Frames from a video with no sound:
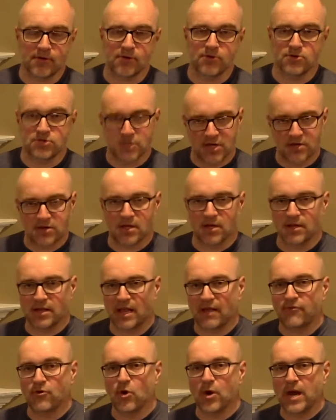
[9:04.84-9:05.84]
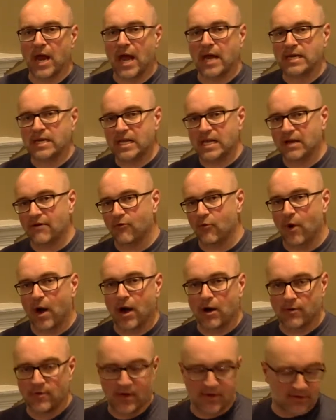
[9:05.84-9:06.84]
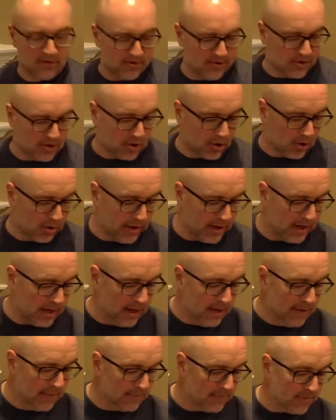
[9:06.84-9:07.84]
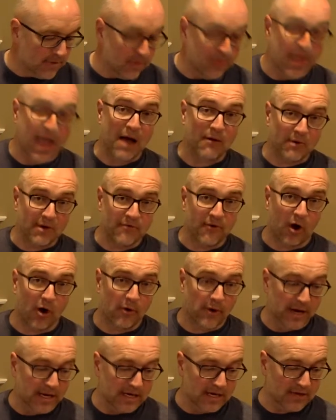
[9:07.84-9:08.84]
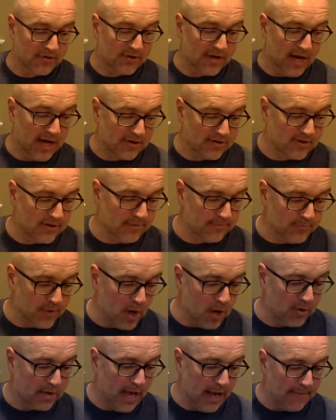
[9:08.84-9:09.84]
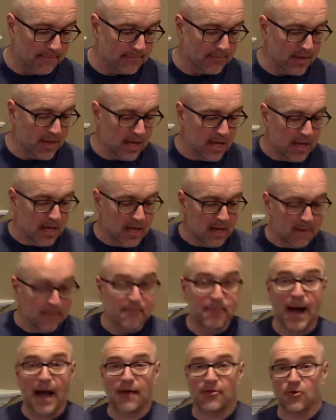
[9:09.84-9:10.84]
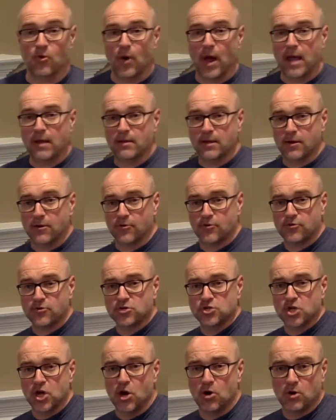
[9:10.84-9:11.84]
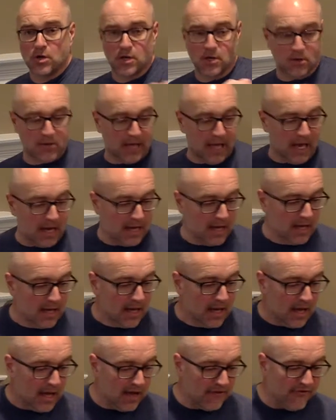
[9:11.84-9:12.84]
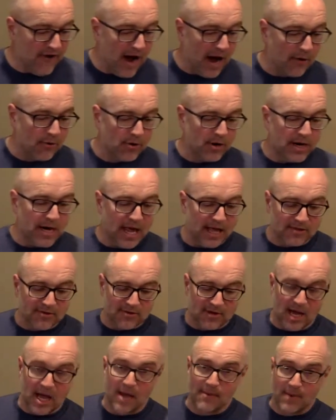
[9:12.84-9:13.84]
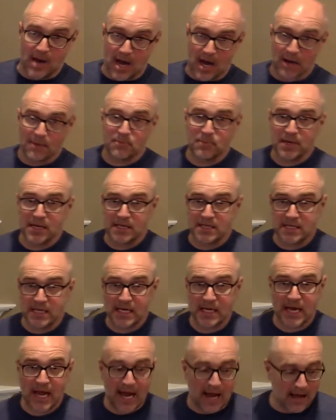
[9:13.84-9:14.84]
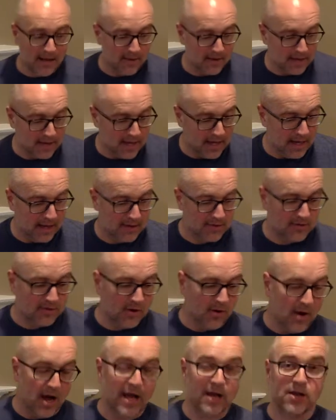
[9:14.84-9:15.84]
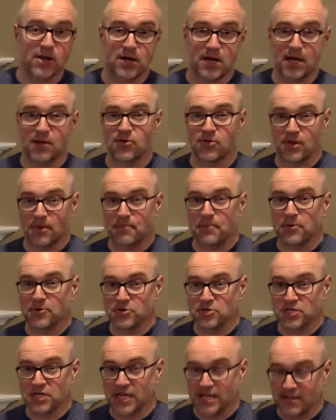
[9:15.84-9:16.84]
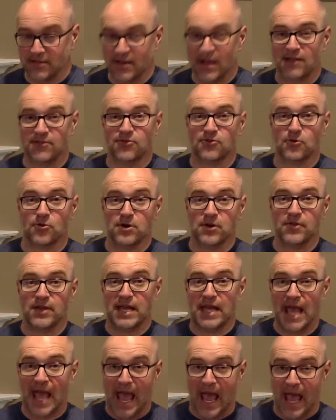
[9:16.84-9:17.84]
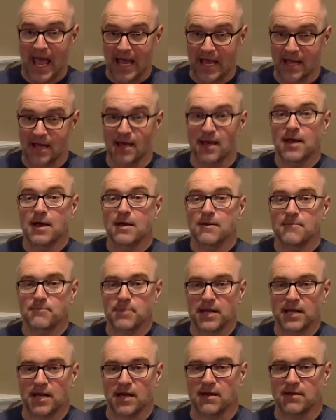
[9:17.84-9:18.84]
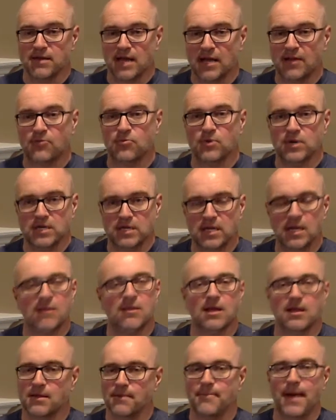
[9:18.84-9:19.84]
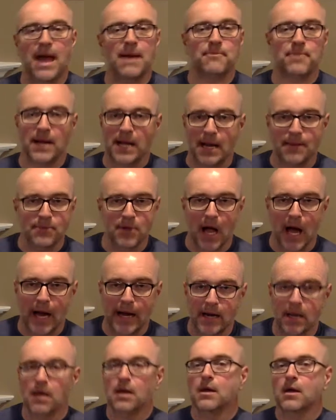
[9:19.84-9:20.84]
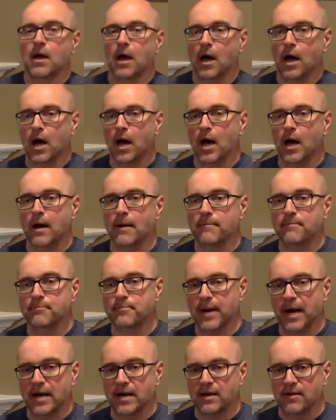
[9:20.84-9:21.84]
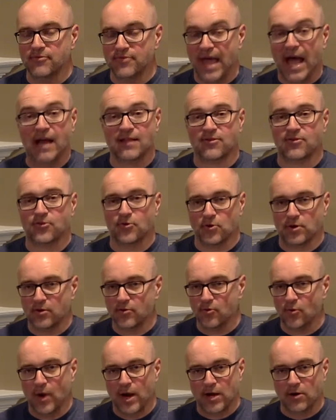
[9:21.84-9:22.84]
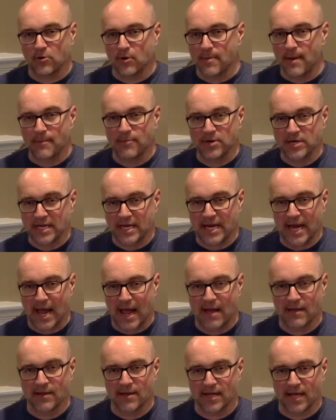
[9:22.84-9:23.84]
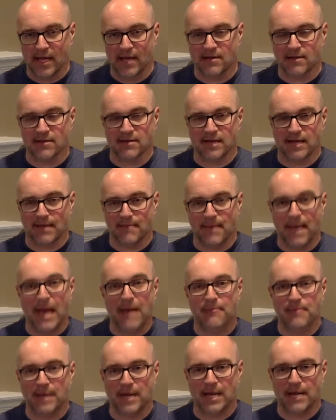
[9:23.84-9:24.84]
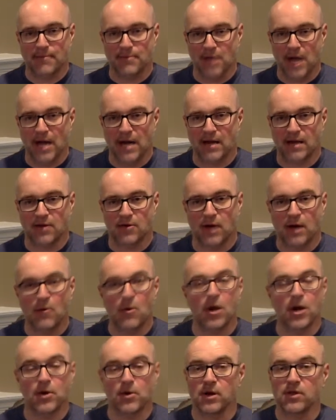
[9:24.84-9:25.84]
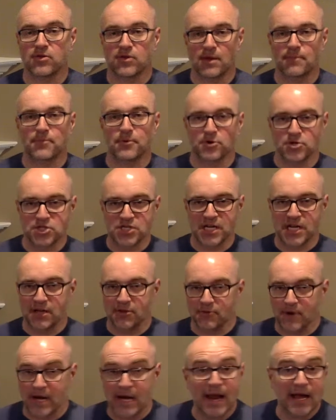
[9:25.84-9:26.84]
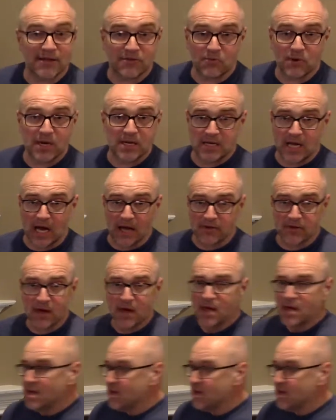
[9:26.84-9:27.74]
So just to give you an idea of where this is occurring, that we've already discussed. Okay, by the way, here's your joke, okay? If I were an enzyme, I'd be DNA helicase so I could unzip your genes. That's sort of the gag, because that's what, it's a bad pickup line. But that's sort of the way you remember DNA helicase. It's like a bad pickup line if I want to unzip your genes, right? And that's what it does.